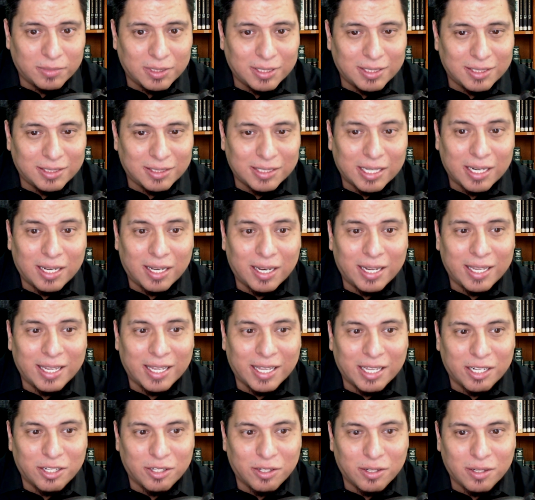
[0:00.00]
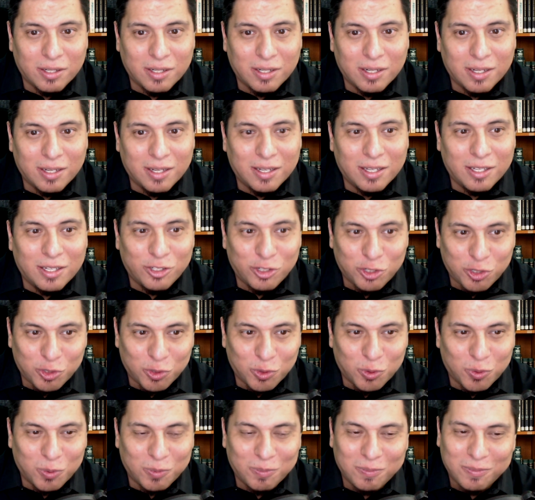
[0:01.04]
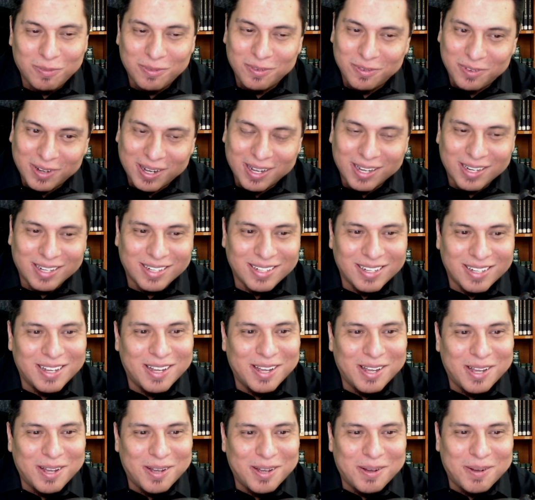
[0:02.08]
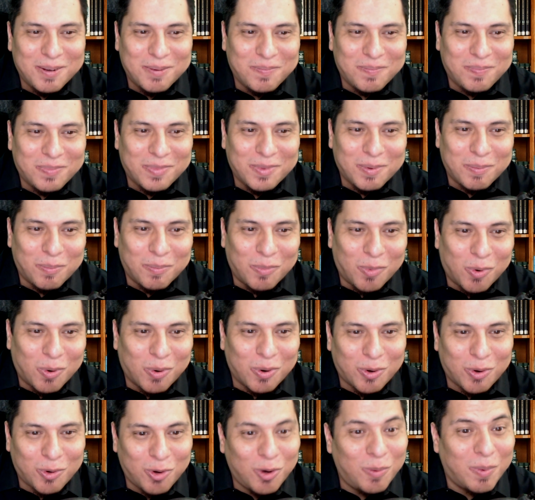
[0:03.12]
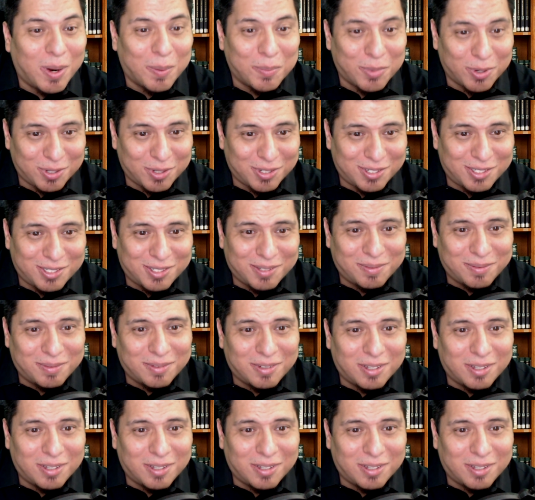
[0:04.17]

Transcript: settling in to find more crew members.